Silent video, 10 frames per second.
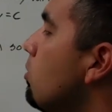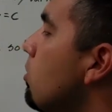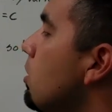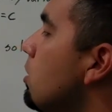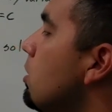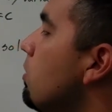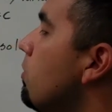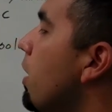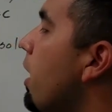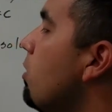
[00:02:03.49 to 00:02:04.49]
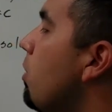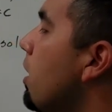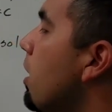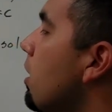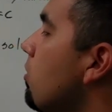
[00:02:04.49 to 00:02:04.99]
I'm going to divide by
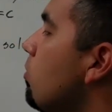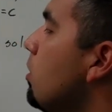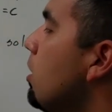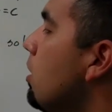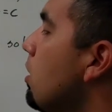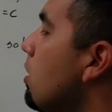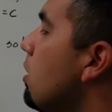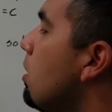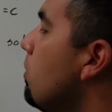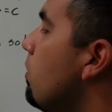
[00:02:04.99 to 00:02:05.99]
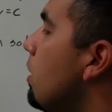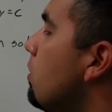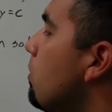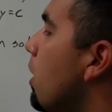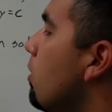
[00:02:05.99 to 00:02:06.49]
negative b. And if I
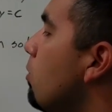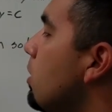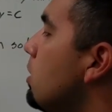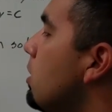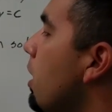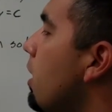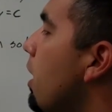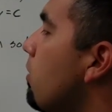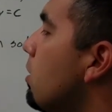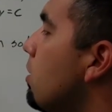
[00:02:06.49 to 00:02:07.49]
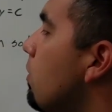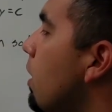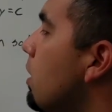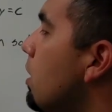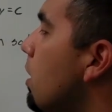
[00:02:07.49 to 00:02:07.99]
divide one side, I have to
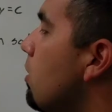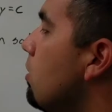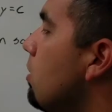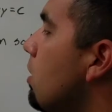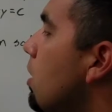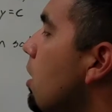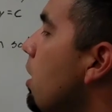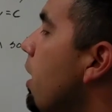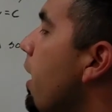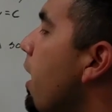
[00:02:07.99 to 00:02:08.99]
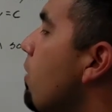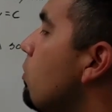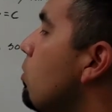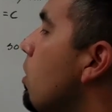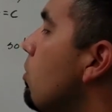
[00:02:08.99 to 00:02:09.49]
divide the other. I have
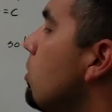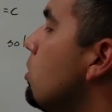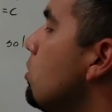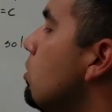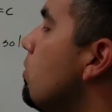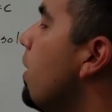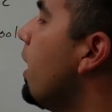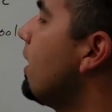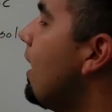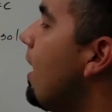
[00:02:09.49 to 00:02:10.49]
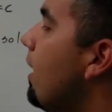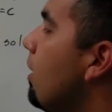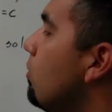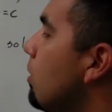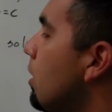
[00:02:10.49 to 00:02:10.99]
to remember to divide
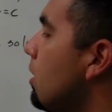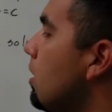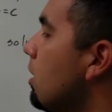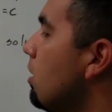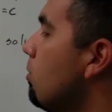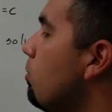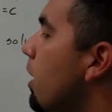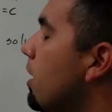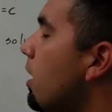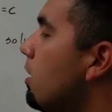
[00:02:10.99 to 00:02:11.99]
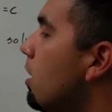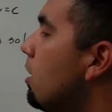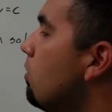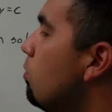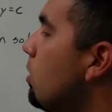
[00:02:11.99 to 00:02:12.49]
everything by that
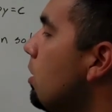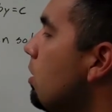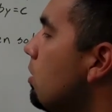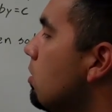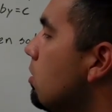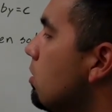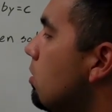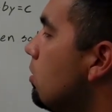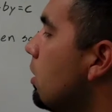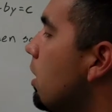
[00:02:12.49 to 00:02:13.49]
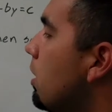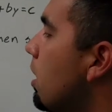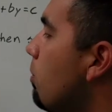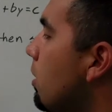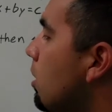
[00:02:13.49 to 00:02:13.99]
negative b. So again,
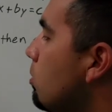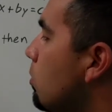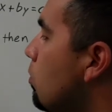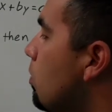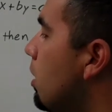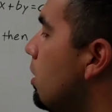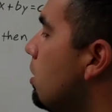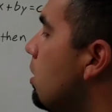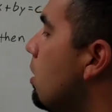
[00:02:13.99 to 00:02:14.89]
that becomes a 1.